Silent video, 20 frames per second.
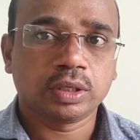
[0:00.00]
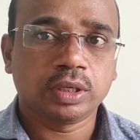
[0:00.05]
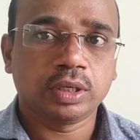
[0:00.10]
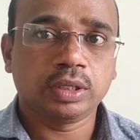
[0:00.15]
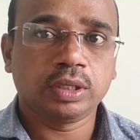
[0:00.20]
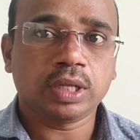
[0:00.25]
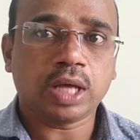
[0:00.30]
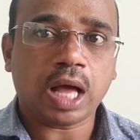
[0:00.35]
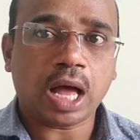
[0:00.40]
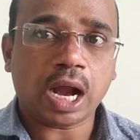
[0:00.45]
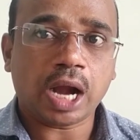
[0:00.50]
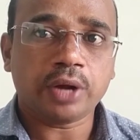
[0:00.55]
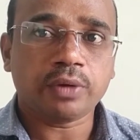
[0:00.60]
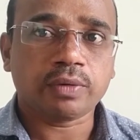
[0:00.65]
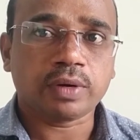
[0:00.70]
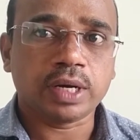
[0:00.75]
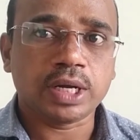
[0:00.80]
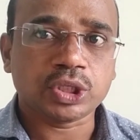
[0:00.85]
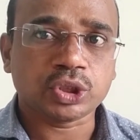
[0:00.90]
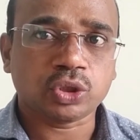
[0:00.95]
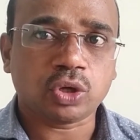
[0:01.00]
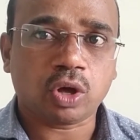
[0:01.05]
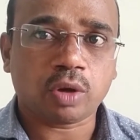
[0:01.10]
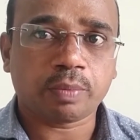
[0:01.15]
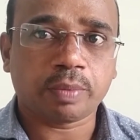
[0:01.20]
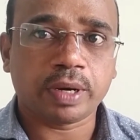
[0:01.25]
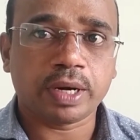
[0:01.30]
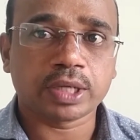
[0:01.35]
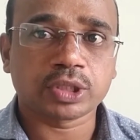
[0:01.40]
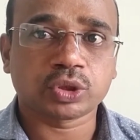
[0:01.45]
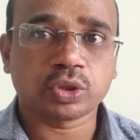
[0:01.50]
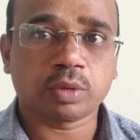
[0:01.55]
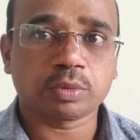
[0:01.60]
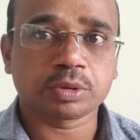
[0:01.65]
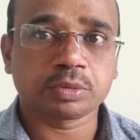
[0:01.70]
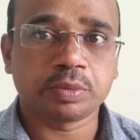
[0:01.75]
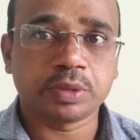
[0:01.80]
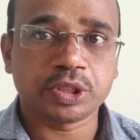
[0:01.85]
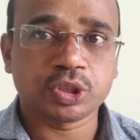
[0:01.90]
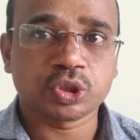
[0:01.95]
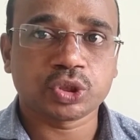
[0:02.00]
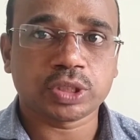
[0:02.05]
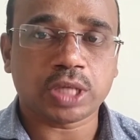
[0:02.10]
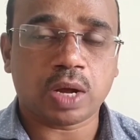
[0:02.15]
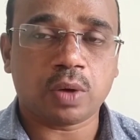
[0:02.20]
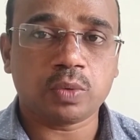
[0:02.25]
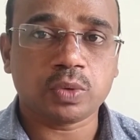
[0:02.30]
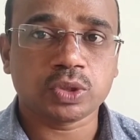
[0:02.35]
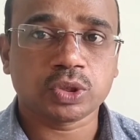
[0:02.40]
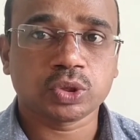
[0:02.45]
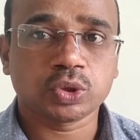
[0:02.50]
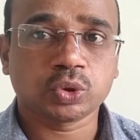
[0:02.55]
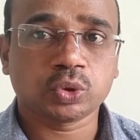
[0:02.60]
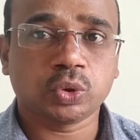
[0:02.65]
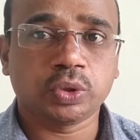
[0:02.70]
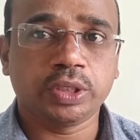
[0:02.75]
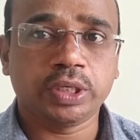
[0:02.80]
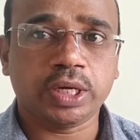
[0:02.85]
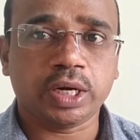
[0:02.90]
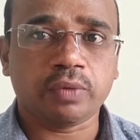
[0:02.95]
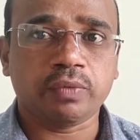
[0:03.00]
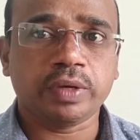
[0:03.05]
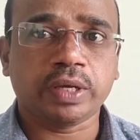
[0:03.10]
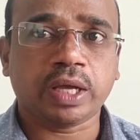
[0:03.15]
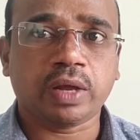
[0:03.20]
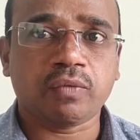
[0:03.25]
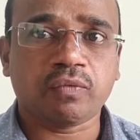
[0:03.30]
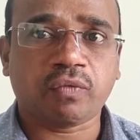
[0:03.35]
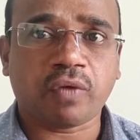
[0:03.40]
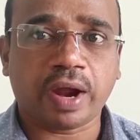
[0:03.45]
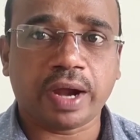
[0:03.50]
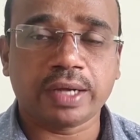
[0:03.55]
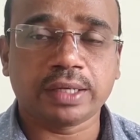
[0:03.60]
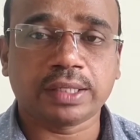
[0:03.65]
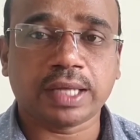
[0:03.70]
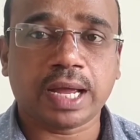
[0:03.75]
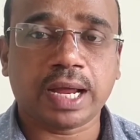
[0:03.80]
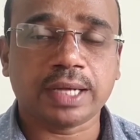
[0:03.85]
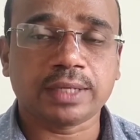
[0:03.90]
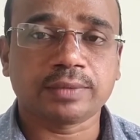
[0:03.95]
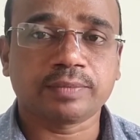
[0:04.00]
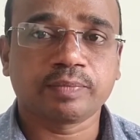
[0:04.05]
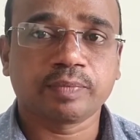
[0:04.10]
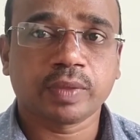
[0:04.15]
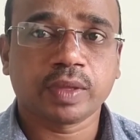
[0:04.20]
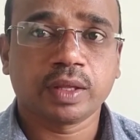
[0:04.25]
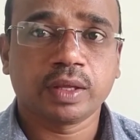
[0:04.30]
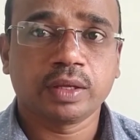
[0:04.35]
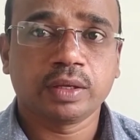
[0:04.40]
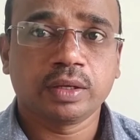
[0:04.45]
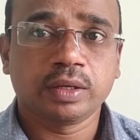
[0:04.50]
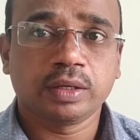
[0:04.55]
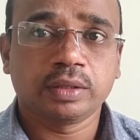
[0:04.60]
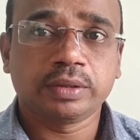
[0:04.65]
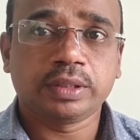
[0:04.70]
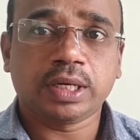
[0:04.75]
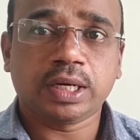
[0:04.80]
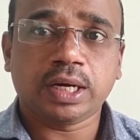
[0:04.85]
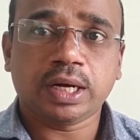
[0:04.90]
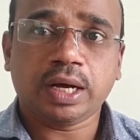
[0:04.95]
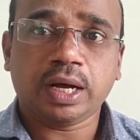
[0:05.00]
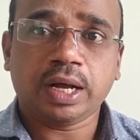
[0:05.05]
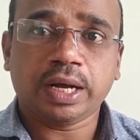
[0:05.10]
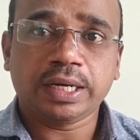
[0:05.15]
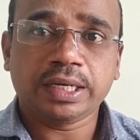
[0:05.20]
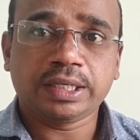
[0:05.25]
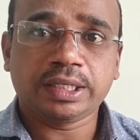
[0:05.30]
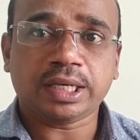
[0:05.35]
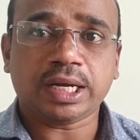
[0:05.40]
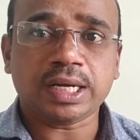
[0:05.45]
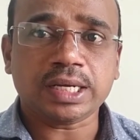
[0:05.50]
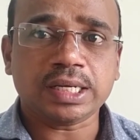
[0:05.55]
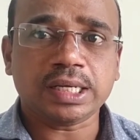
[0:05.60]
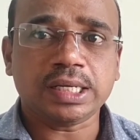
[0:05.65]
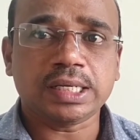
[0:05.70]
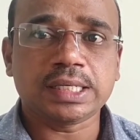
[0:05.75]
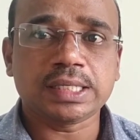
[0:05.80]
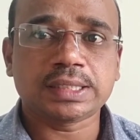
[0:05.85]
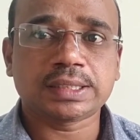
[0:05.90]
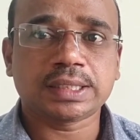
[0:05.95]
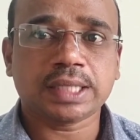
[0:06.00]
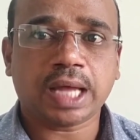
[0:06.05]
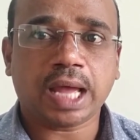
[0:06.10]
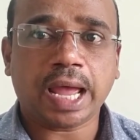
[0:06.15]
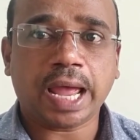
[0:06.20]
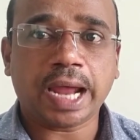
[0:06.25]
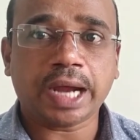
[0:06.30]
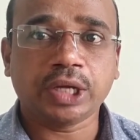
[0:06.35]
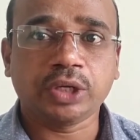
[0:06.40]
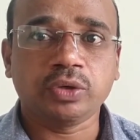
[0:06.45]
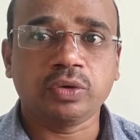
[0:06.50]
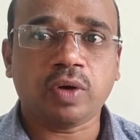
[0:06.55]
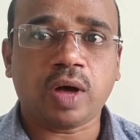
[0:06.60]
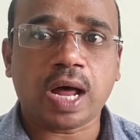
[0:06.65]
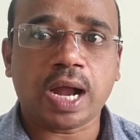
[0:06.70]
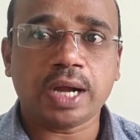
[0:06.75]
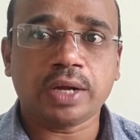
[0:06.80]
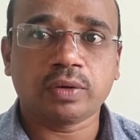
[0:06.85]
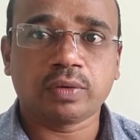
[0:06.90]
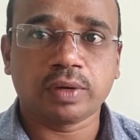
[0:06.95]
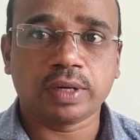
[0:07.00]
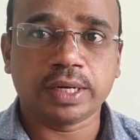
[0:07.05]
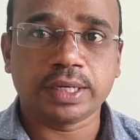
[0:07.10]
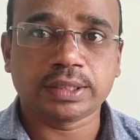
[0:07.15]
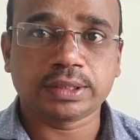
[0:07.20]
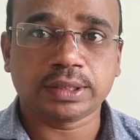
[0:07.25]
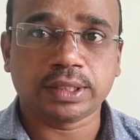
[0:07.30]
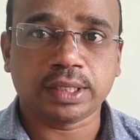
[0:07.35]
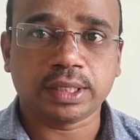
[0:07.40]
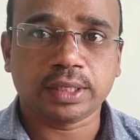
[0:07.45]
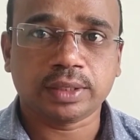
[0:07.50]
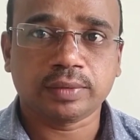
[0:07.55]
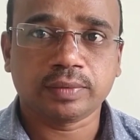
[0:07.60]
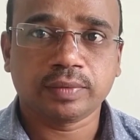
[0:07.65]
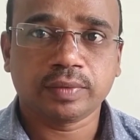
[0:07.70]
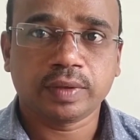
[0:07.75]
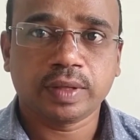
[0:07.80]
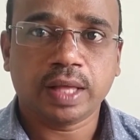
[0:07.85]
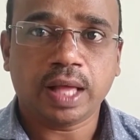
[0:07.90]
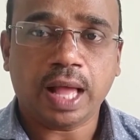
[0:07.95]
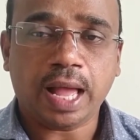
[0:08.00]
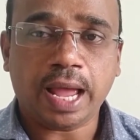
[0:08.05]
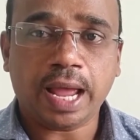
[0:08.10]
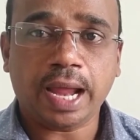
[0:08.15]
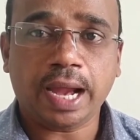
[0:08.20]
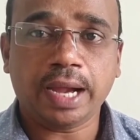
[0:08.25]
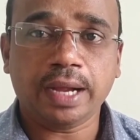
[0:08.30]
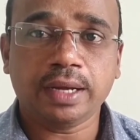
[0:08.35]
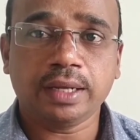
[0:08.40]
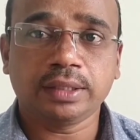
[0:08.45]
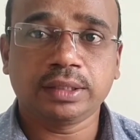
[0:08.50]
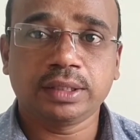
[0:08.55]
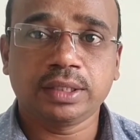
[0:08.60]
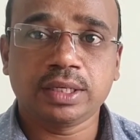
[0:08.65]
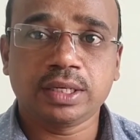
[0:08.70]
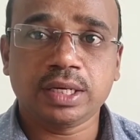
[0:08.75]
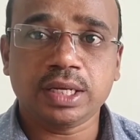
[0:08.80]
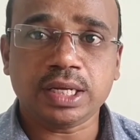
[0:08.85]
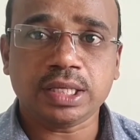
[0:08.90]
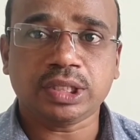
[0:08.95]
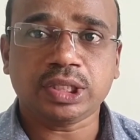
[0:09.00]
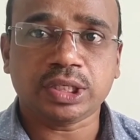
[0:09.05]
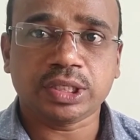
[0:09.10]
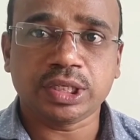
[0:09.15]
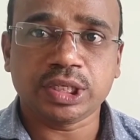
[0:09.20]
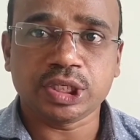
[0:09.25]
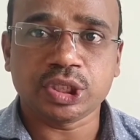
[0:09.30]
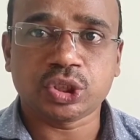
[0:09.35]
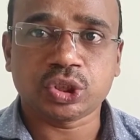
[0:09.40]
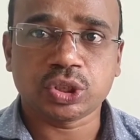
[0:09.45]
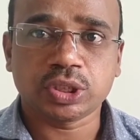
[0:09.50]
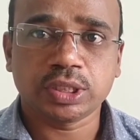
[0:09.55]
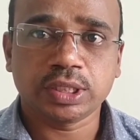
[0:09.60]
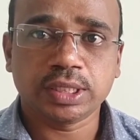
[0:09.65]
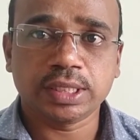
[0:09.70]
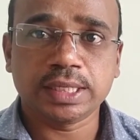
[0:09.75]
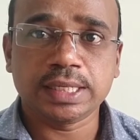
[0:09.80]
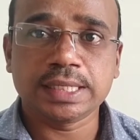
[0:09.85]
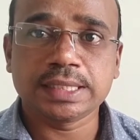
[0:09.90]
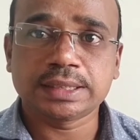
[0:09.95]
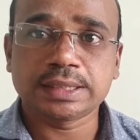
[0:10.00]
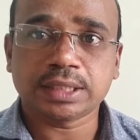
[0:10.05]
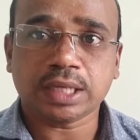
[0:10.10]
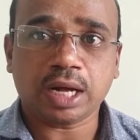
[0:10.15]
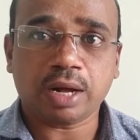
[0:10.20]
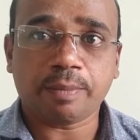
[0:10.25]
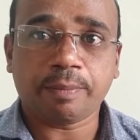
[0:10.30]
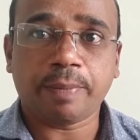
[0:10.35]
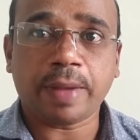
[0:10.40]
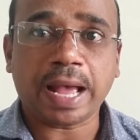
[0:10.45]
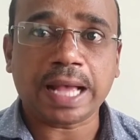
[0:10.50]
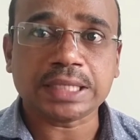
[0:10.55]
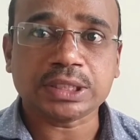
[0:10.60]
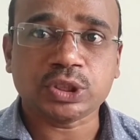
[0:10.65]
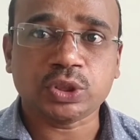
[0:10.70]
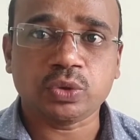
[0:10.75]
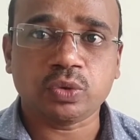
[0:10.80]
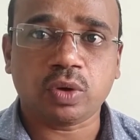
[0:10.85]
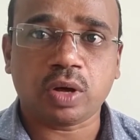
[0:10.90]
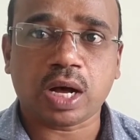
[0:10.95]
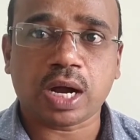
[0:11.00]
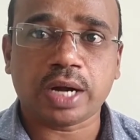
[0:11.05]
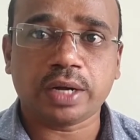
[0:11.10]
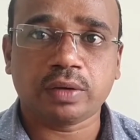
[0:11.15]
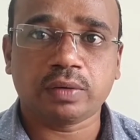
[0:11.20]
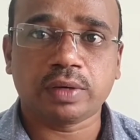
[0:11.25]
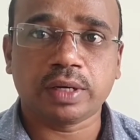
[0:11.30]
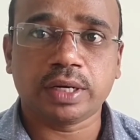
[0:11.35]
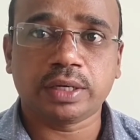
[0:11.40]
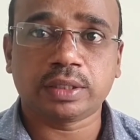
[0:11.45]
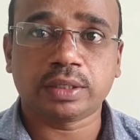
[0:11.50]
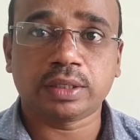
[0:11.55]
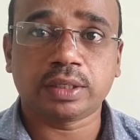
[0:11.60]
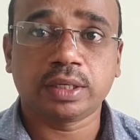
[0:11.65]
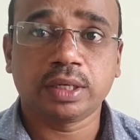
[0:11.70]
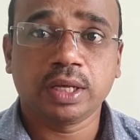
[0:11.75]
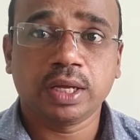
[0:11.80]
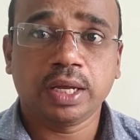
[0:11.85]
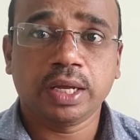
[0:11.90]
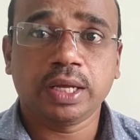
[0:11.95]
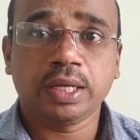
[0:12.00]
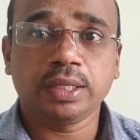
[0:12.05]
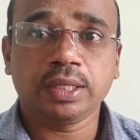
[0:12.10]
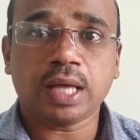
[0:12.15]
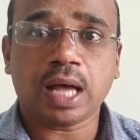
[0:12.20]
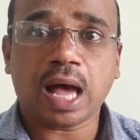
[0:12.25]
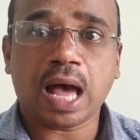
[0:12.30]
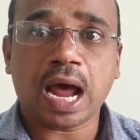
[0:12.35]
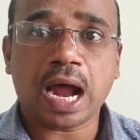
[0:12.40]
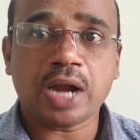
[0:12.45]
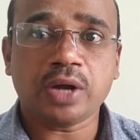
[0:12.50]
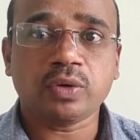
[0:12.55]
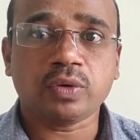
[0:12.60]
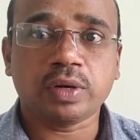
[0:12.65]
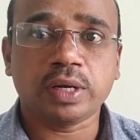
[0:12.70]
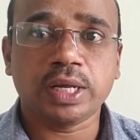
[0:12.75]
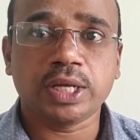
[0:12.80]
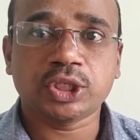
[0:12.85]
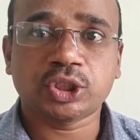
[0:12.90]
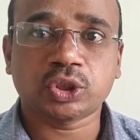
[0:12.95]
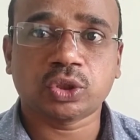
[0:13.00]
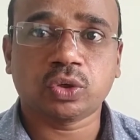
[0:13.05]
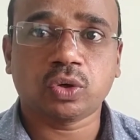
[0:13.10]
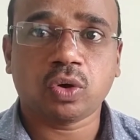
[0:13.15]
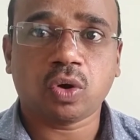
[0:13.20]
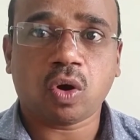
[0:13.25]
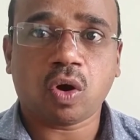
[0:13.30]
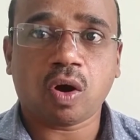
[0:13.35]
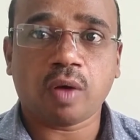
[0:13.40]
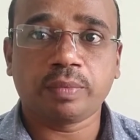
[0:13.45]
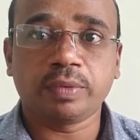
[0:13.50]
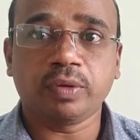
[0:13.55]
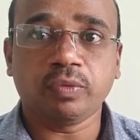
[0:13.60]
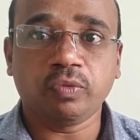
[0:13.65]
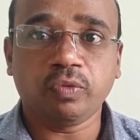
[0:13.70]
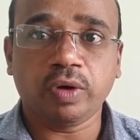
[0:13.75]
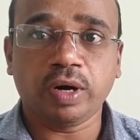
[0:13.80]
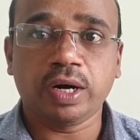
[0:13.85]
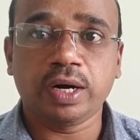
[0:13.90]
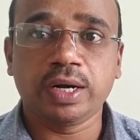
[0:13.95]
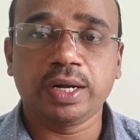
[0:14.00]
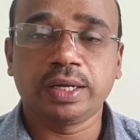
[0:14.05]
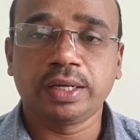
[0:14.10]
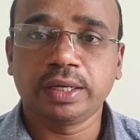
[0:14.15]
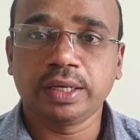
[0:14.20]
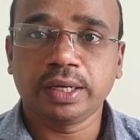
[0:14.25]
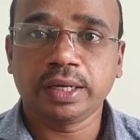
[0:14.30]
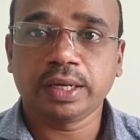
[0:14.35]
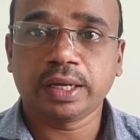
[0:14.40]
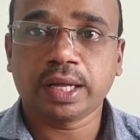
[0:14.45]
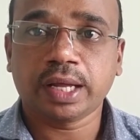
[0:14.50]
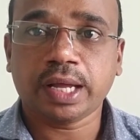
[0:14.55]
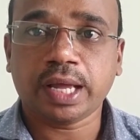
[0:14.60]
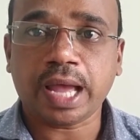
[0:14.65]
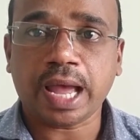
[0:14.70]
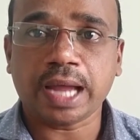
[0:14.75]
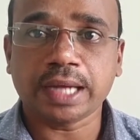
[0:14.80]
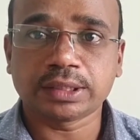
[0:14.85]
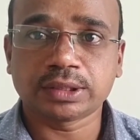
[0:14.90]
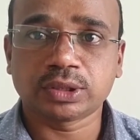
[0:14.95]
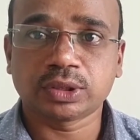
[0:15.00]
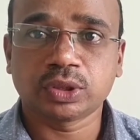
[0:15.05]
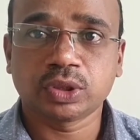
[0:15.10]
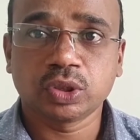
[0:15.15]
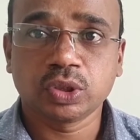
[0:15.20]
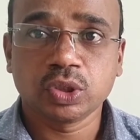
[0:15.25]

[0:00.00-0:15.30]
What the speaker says: in the articulation or production of speech sounds. So here we can find that the tongue is active articulator and teeth ridge is a passive articulator in the articulation of the word cat.